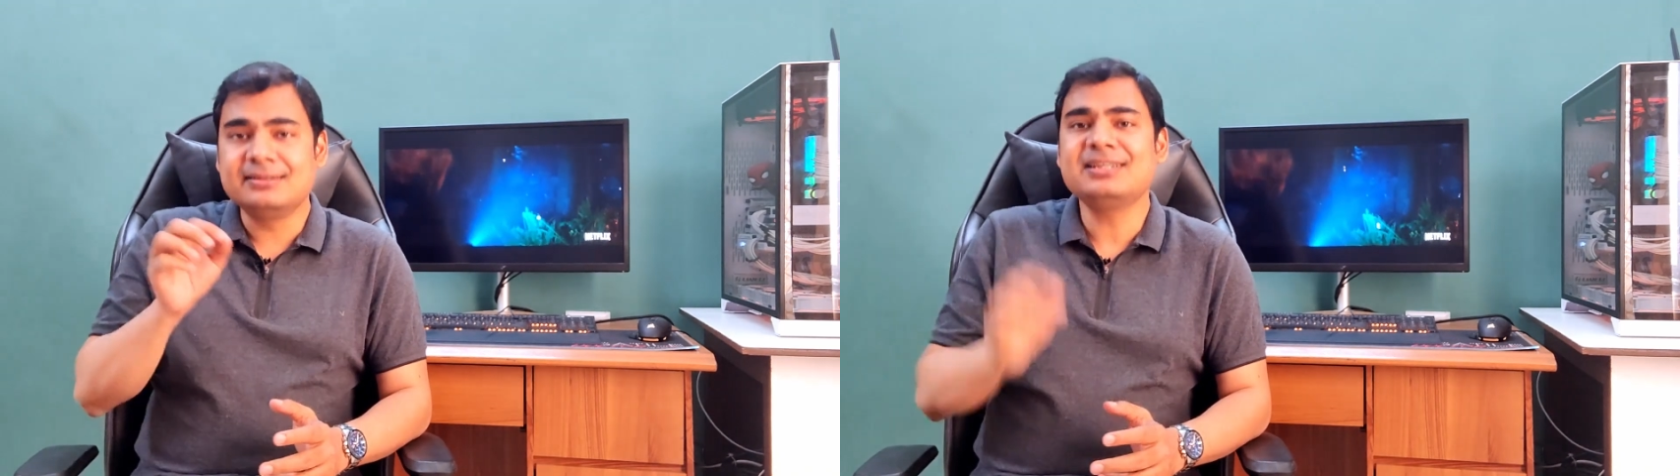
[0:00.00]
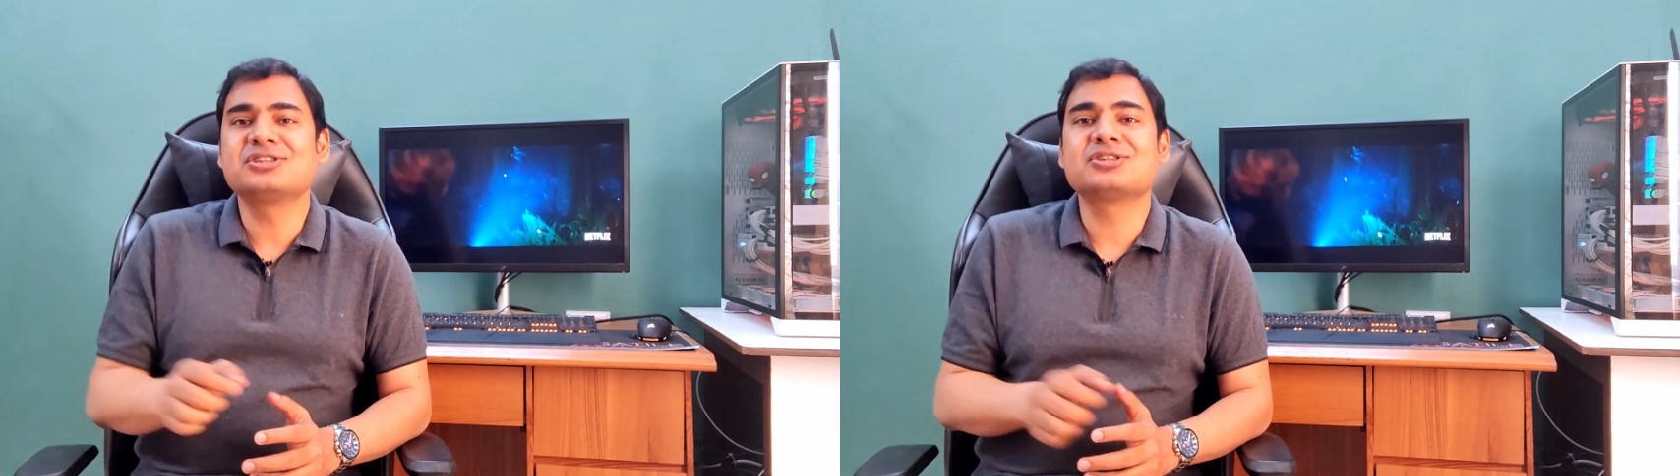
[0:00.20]

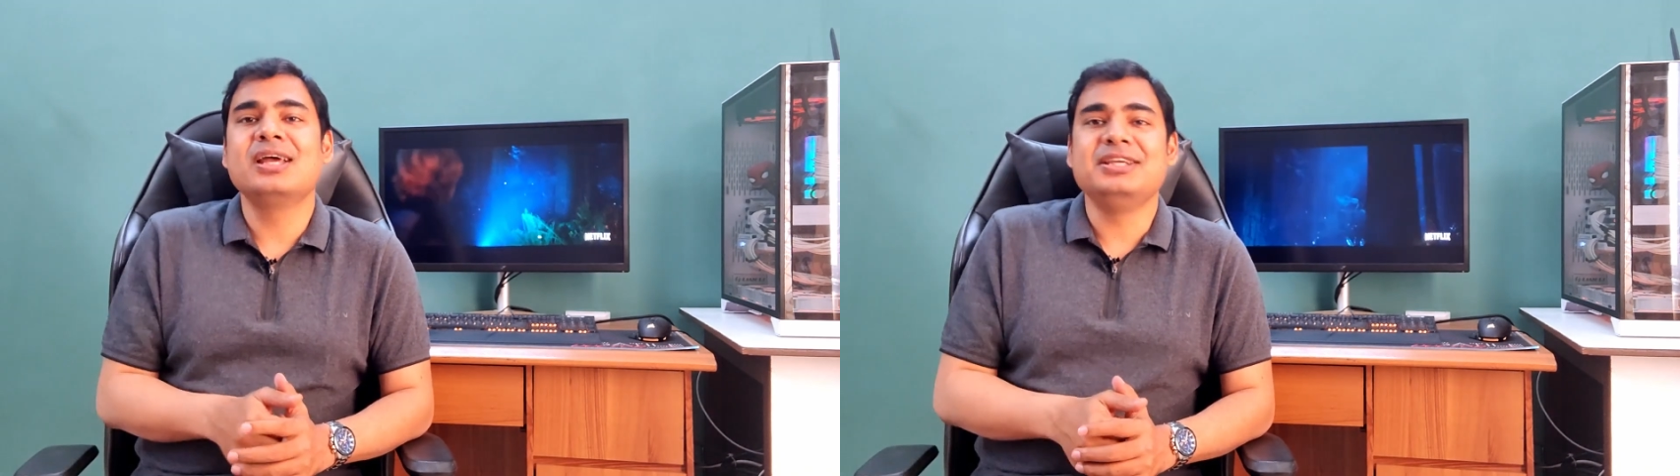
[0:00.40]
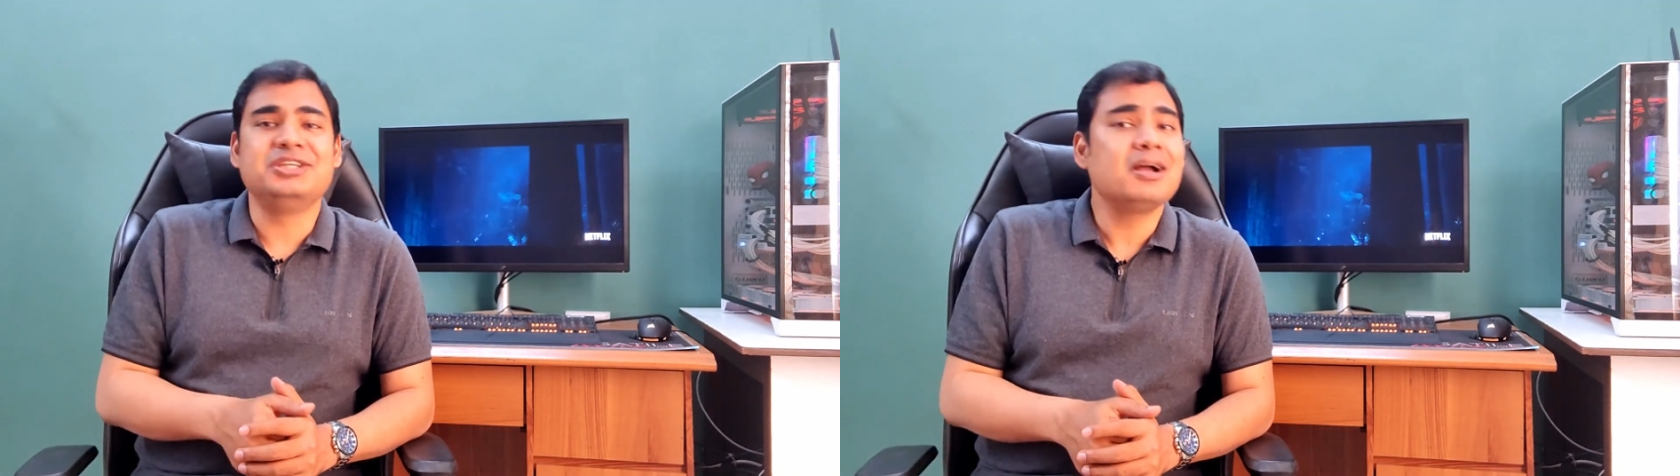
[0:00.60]
This
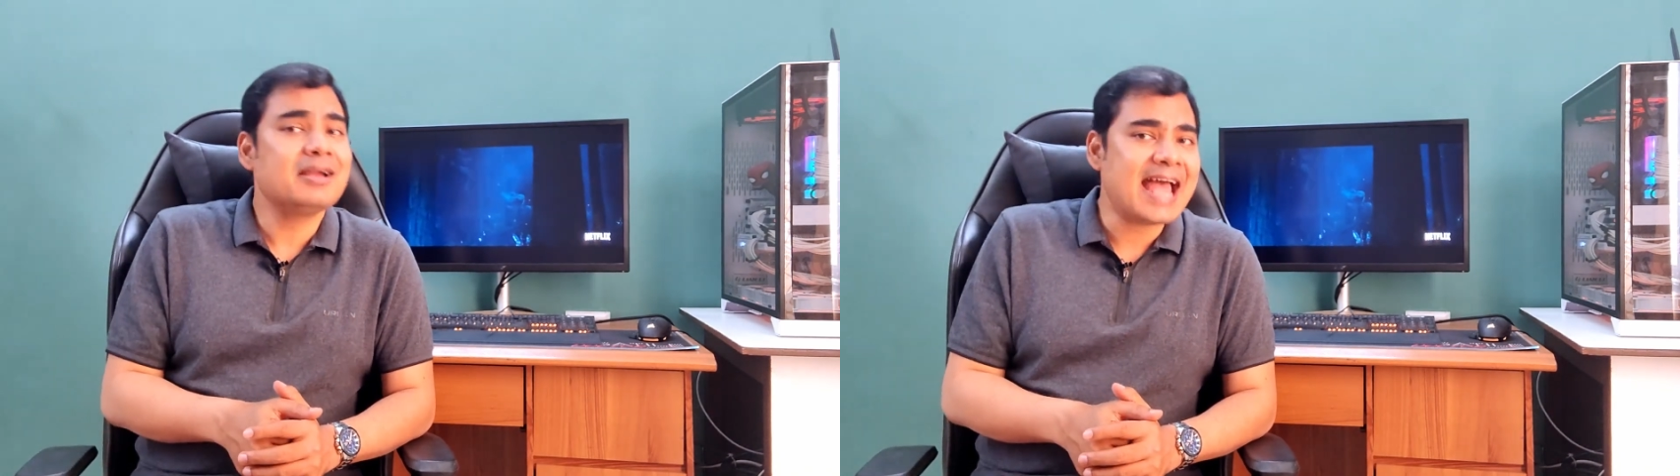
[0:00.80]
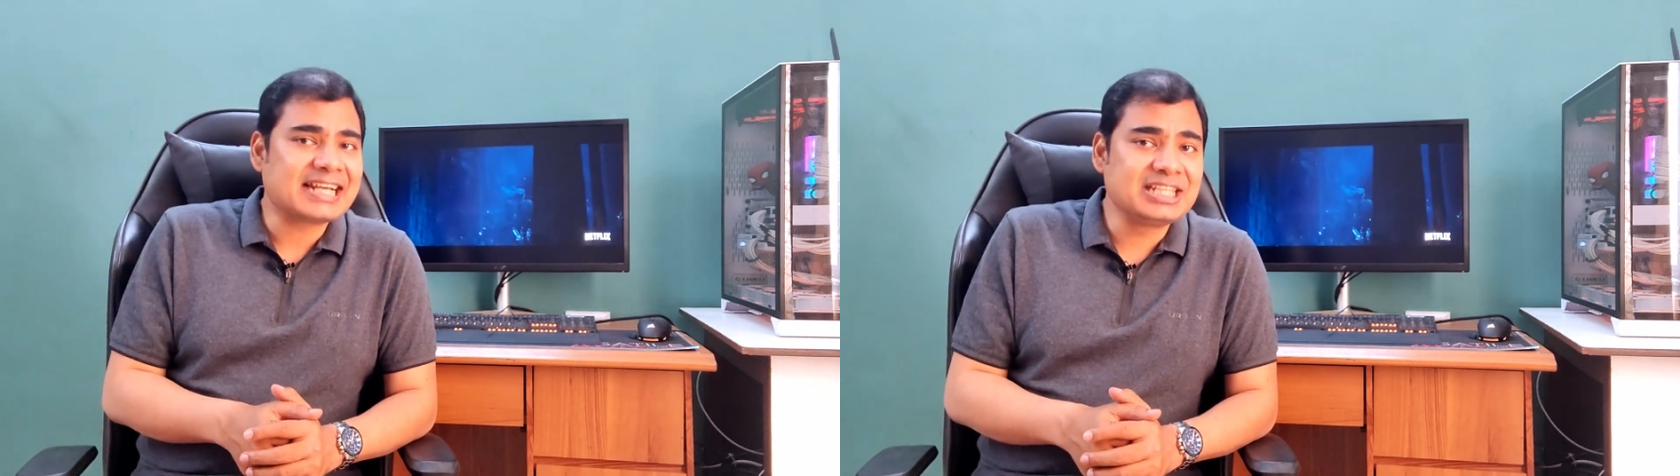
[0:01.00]

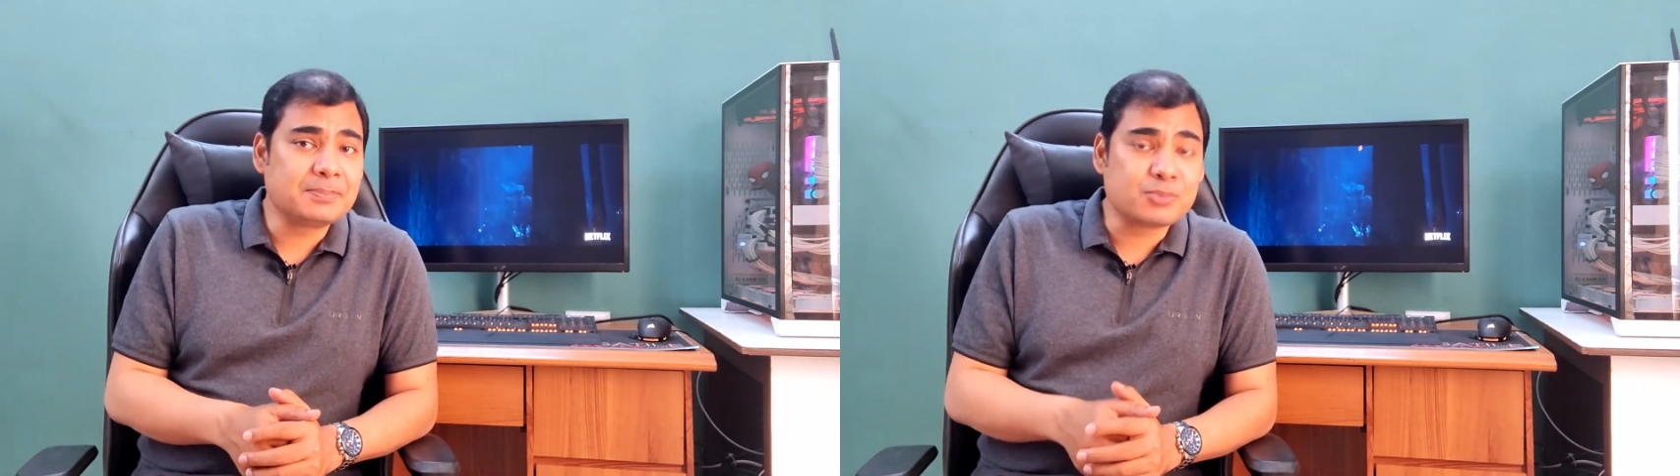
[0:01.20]
young actor